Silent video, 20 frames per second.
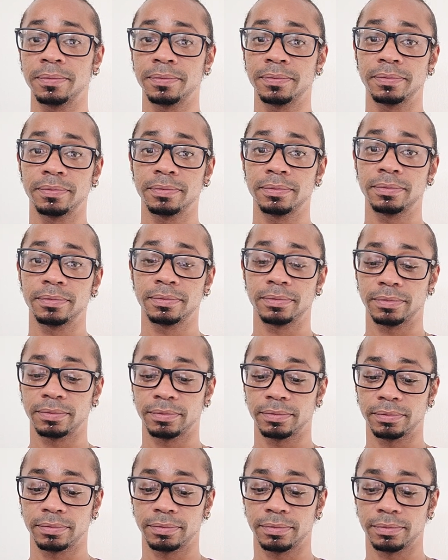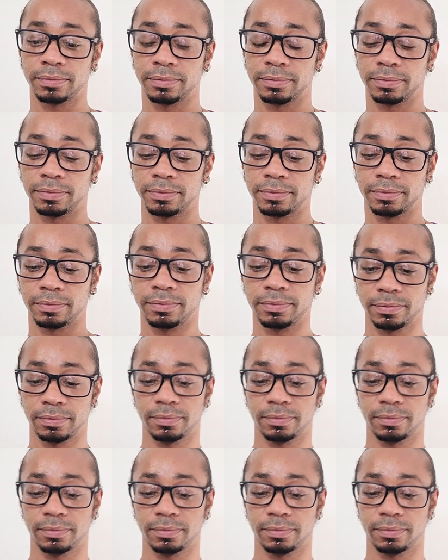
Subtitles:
Nothing is said.